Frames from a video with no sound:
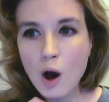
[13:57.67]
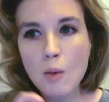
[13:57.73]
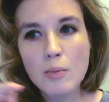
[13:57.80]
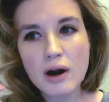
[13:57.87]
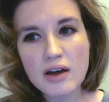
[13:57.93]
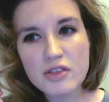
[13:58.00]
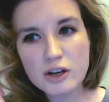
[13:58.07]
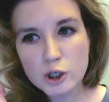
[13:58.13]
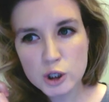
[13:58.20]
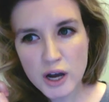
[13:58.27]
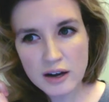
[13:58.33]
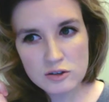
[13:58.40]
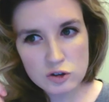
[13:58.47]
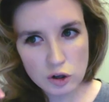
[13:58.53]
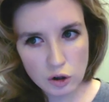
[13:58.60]
But I think she
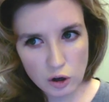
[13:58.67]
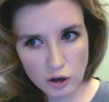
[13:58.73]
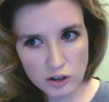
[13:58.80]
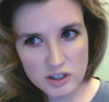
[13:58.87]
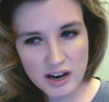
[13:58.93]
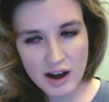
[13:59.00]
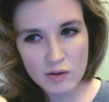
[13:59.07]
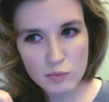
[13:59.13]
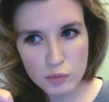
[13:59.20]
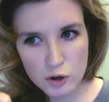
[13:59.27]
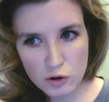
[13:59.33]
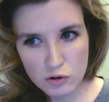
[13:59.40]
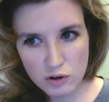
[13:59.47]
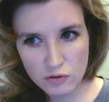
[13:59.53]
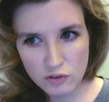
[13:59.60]
has the look down
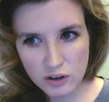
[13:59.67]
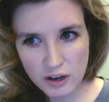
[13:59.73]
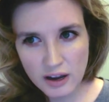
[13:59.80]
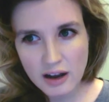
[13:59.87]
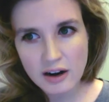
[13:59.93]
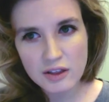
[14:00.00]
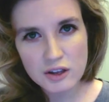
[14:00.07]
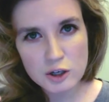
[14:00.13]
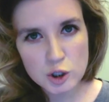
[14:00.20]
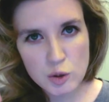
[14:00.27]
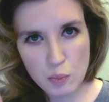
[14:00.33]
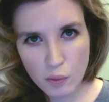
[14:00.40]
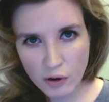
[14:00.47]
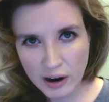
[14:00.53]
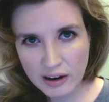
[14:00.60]
beautifully, and I think she
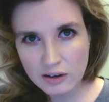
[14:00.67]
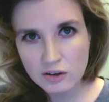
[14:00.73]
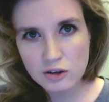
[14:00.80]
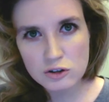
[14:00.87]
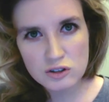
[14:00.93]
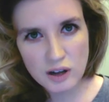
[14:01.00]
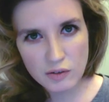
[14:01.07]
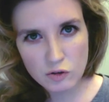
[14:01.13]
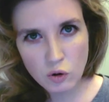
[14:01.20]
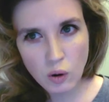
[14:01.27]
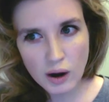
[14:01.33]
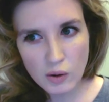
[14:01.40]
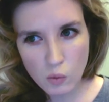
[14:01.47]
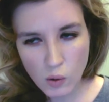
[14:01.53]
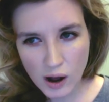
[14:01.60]
branded herself
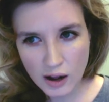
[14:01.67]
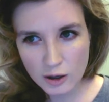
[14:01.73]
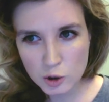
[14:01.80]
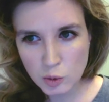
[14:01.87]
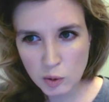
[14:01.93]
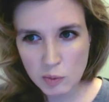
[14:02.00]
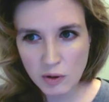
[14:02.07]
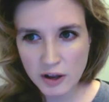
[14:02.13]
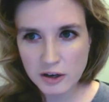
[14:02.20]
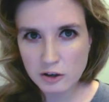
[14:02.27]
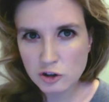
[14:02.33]
quite well. She'll be playing a